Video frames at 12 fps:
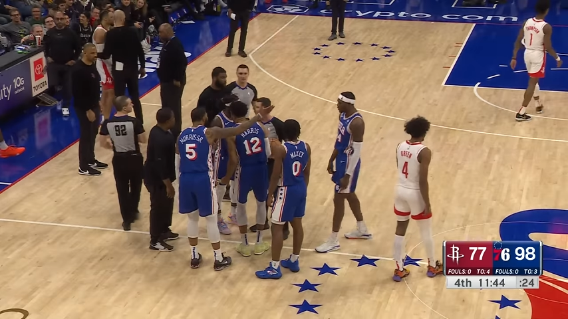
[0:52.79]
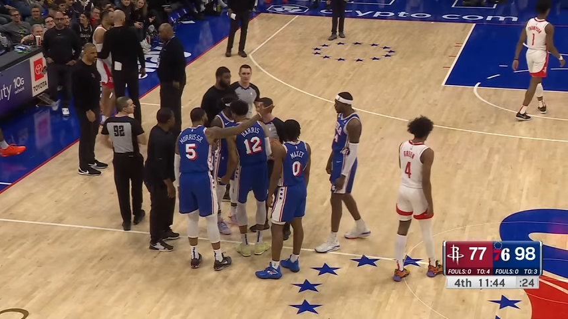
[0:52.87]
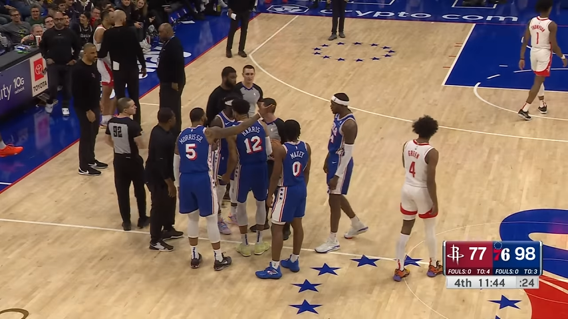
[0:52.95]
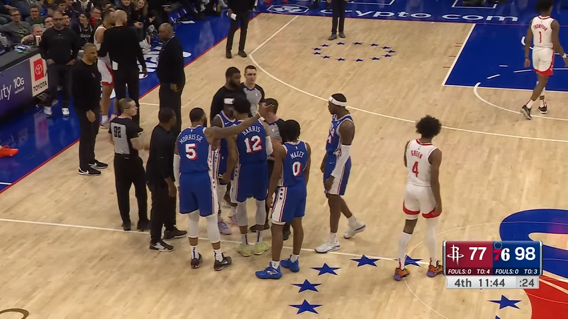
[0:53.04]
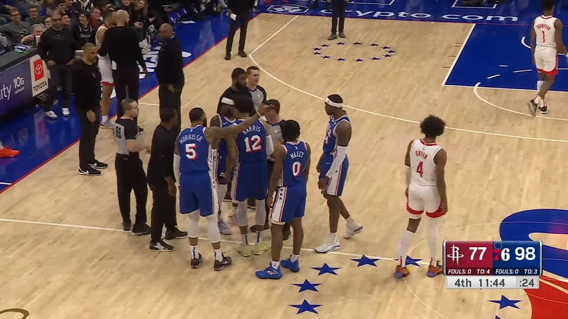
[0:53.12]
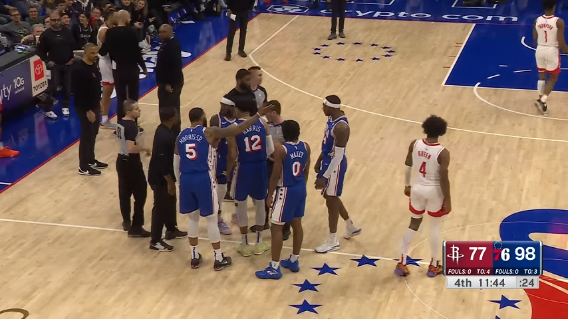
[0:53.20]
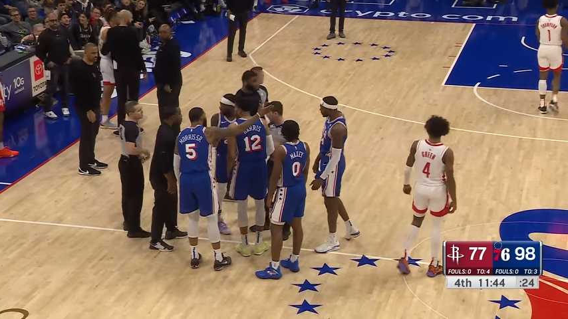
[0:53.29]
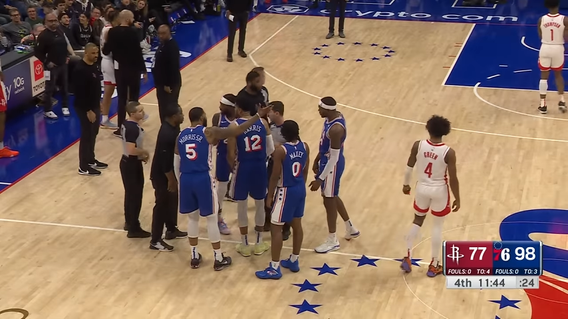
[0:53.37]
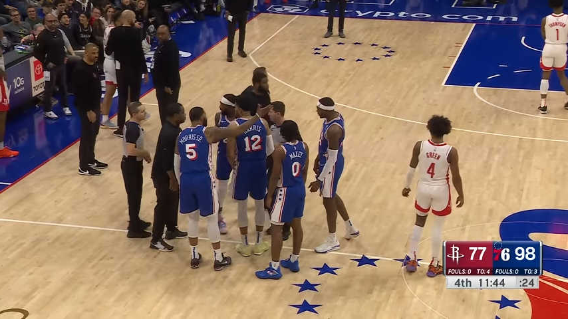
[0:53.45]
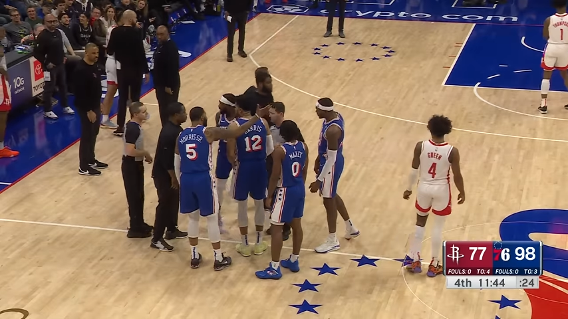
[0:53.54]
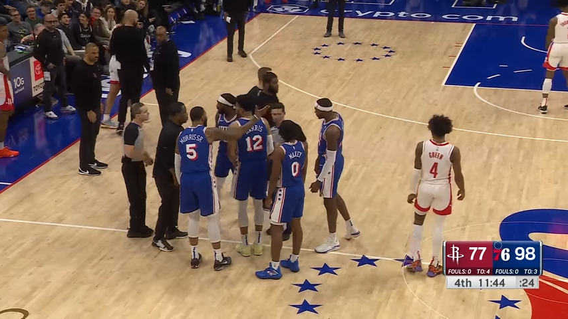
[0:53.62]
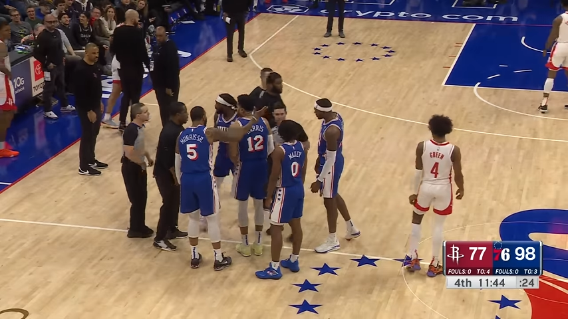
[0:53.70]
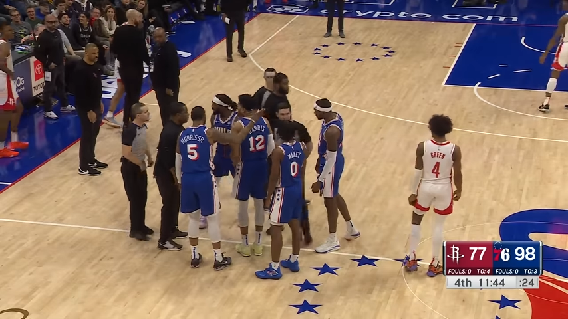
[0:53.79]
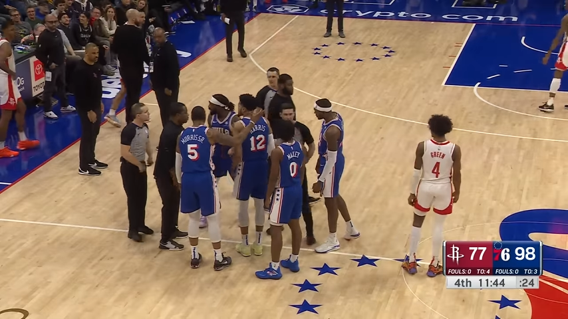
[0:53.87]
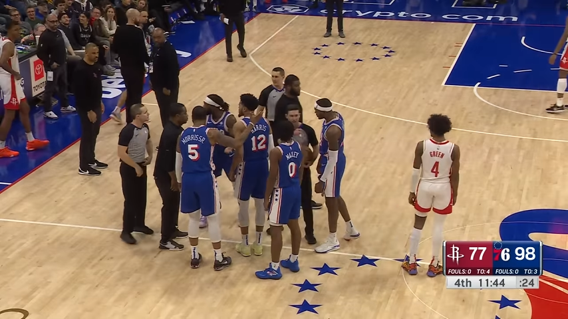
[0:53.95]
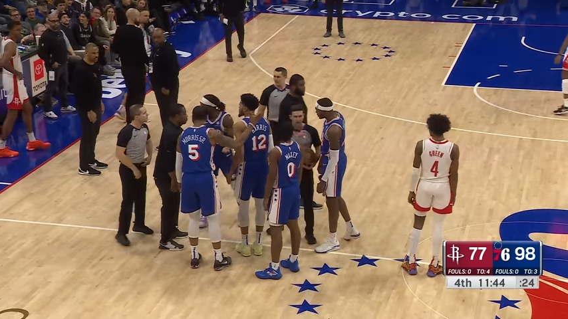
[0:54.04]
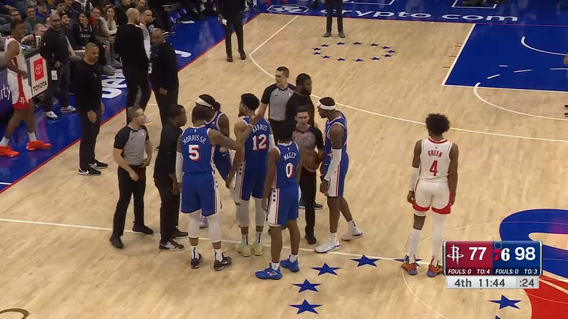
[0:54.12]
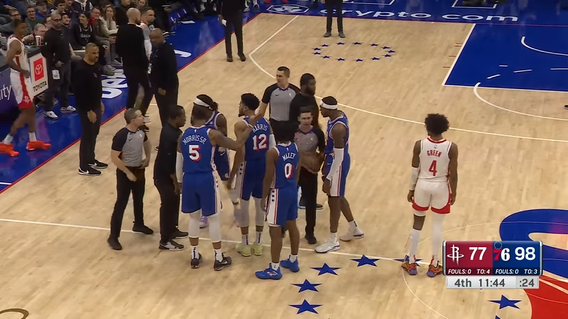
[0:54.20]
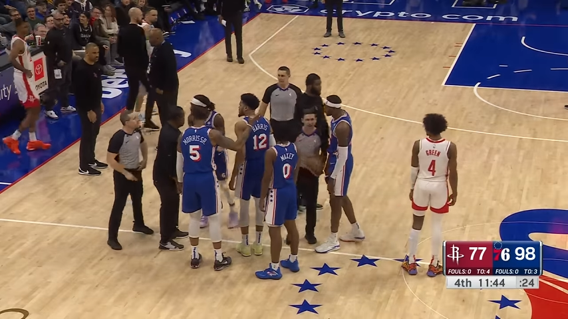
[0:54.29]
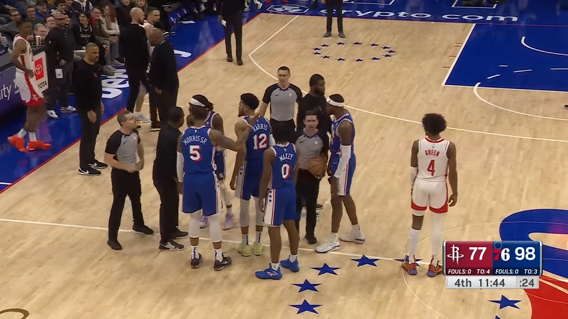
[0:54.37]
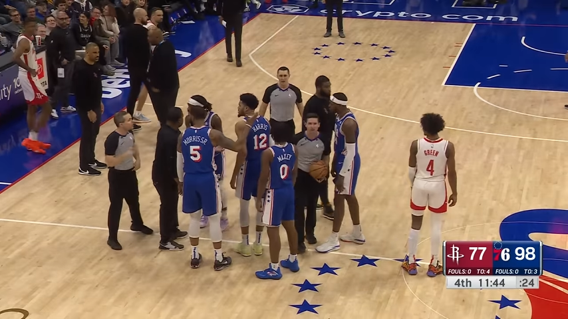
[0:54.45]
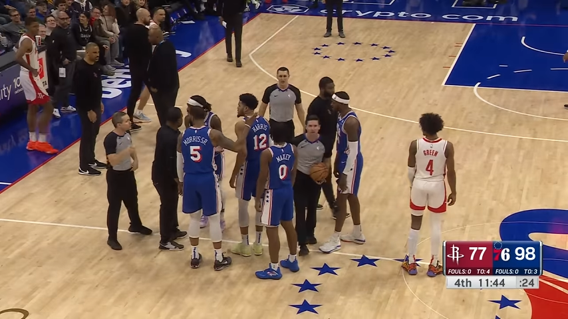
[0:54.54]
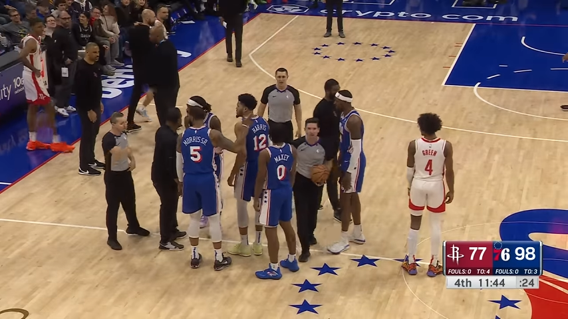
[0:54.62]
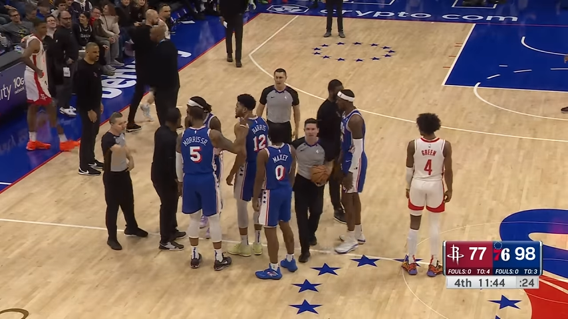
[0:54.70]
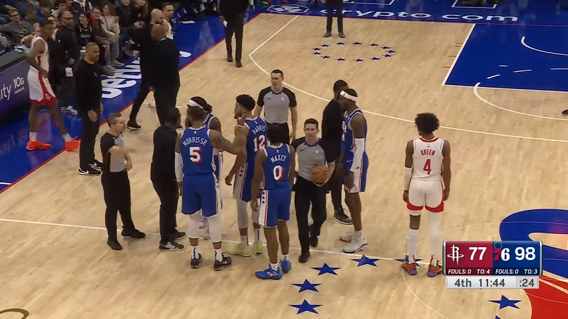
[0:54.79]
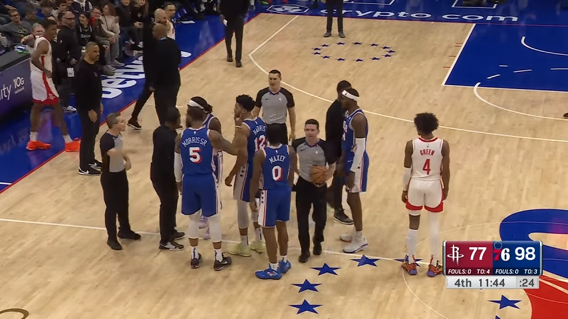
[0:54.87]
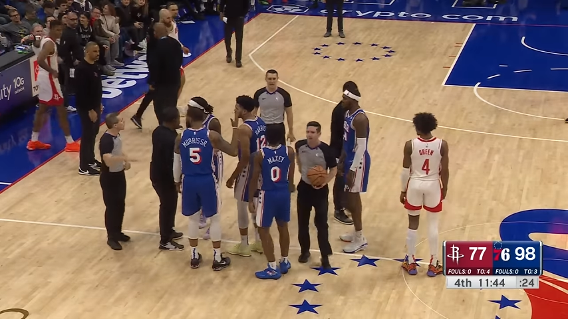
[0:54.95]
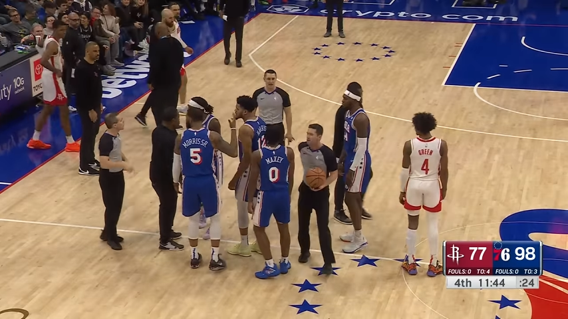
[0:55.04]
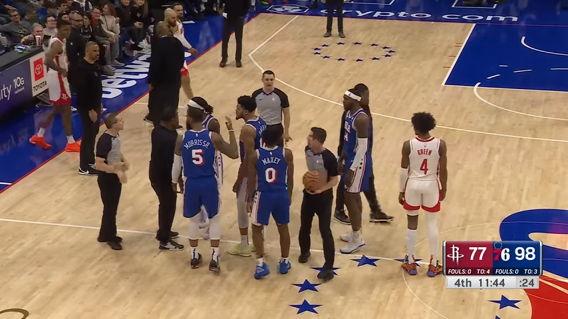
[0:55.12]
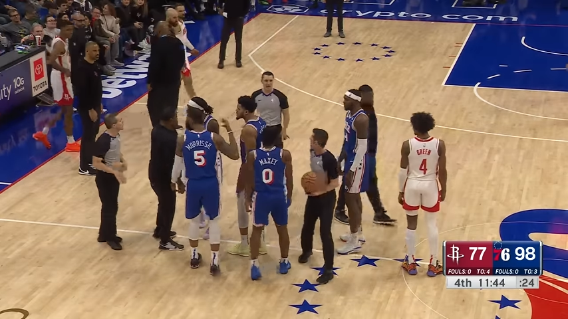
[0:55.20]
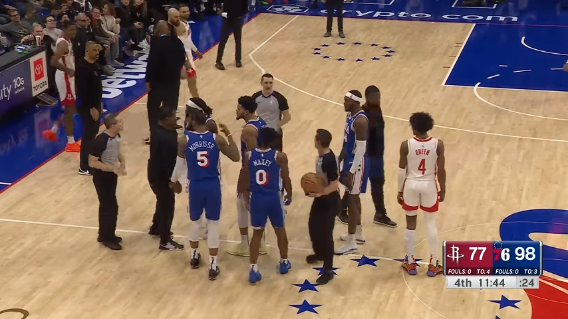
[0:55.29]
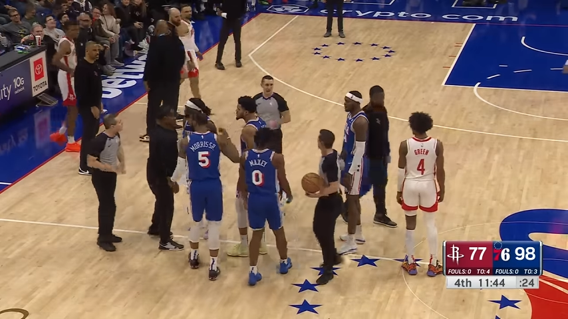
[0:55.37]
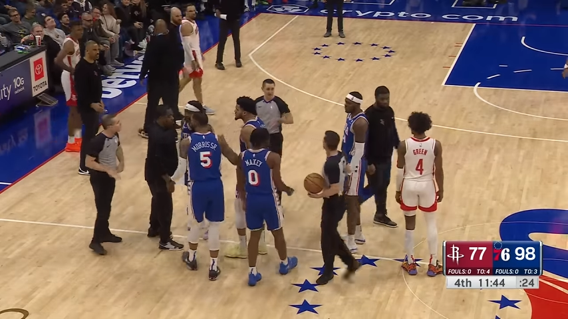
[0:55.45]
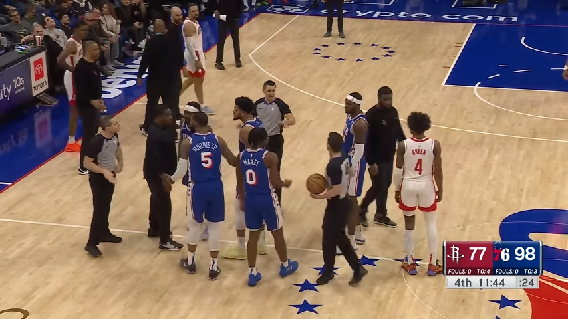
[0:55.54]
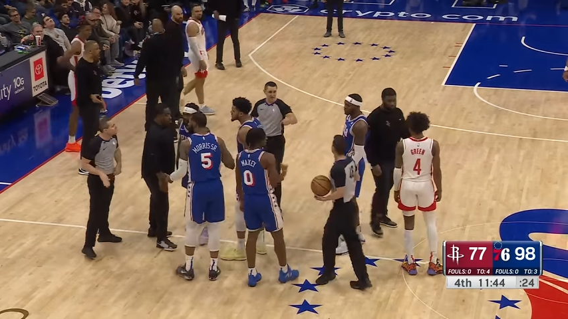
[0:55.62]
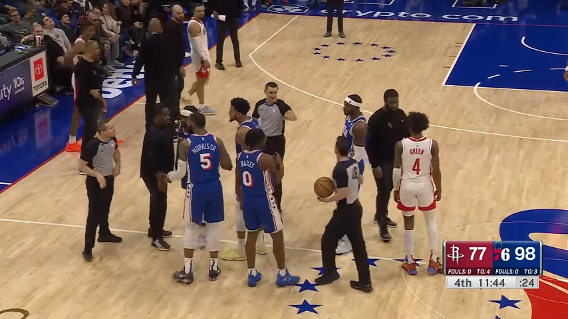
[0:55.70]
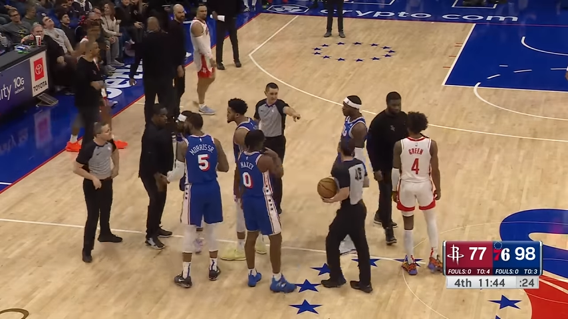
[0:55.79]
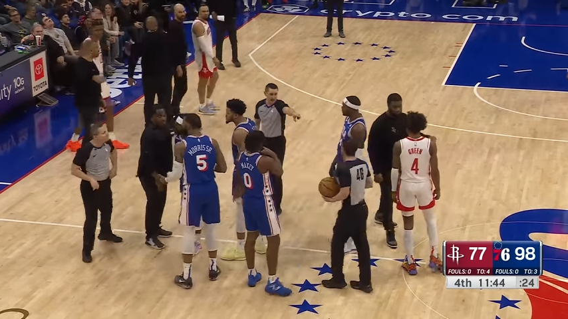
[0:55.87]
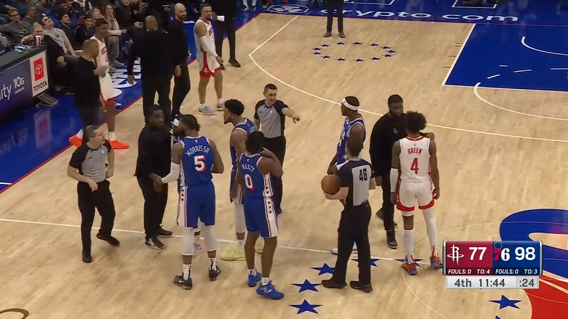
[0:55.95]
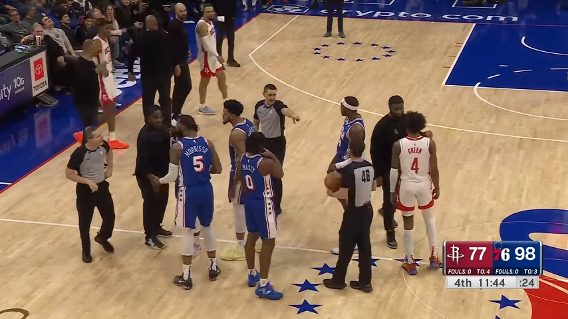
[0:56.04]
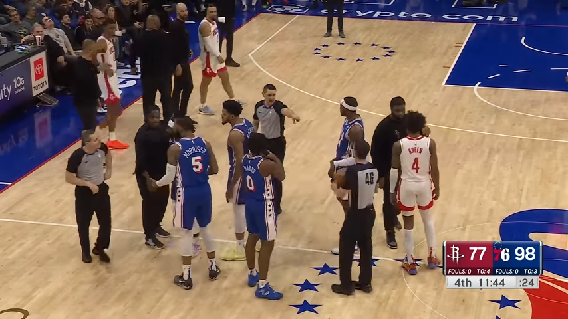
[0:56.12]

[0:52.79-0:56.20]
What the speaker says: Nobody's mouth can be seen.